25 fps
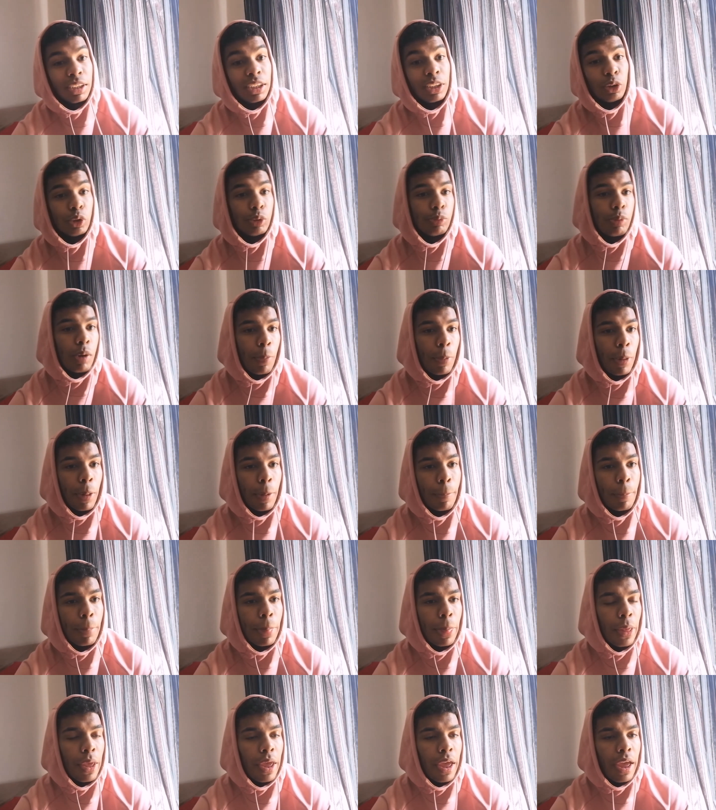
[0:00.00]
a huge
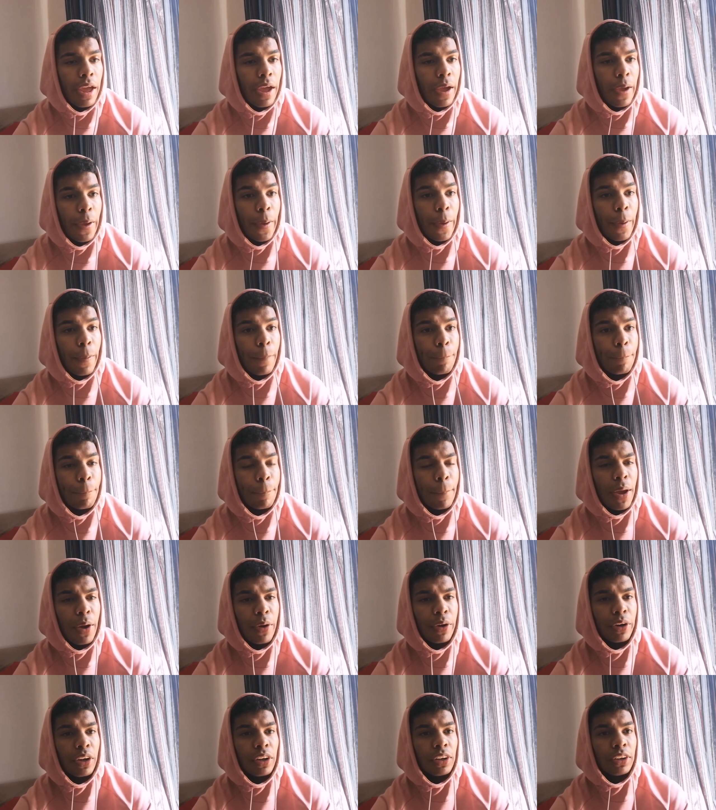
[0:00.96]
problem.
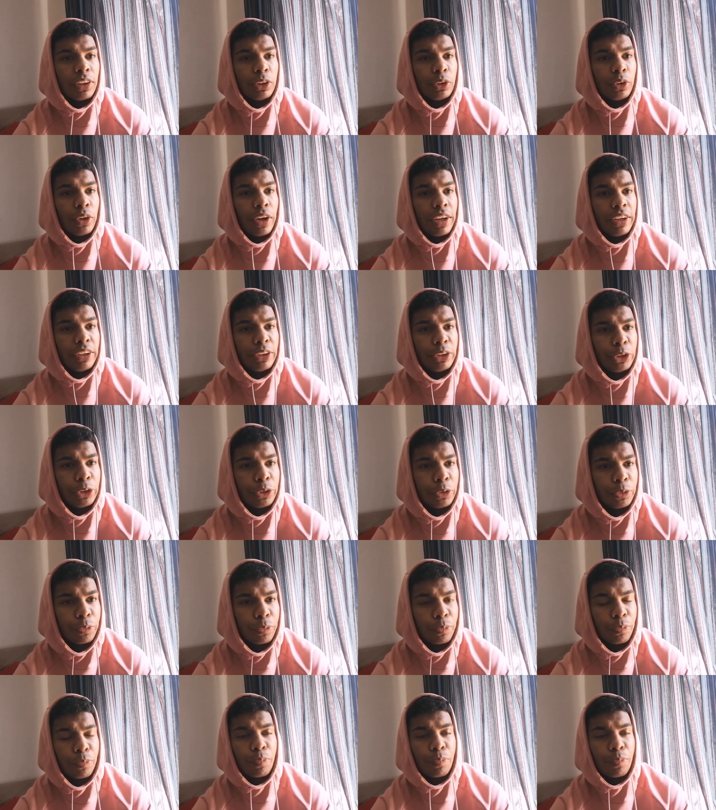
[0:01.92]
Mariana Trench.